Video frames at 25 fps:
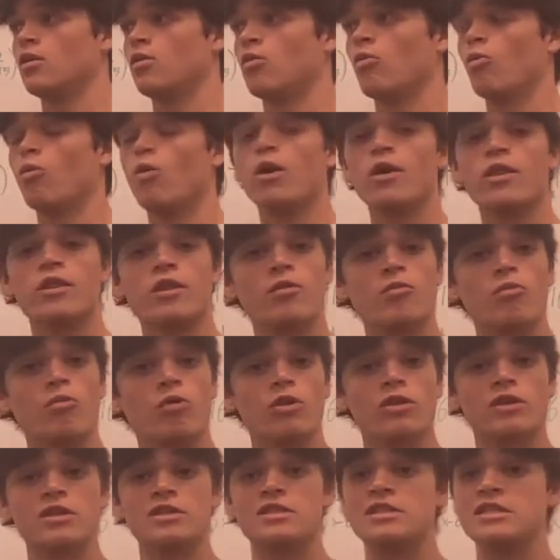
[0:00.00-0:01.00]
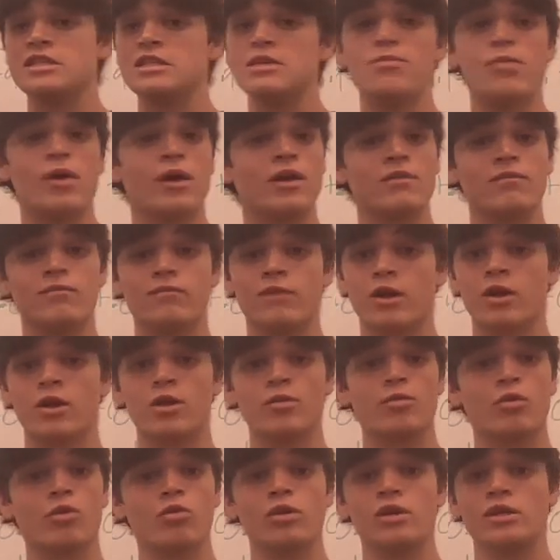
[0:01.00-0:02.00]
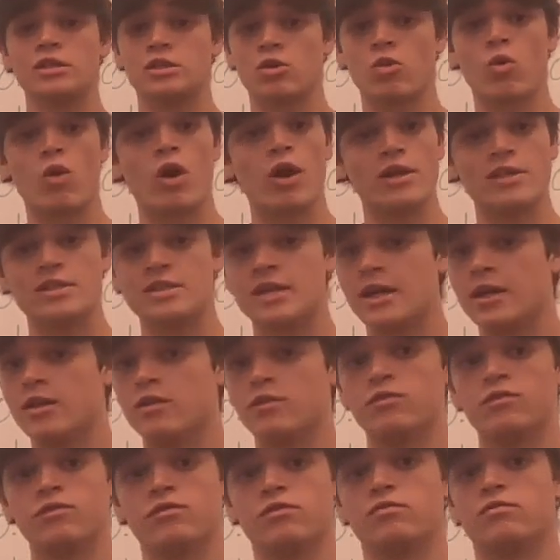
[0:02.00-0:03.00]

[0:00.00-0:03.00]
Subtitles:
One of them where the dependent variable is quantitative,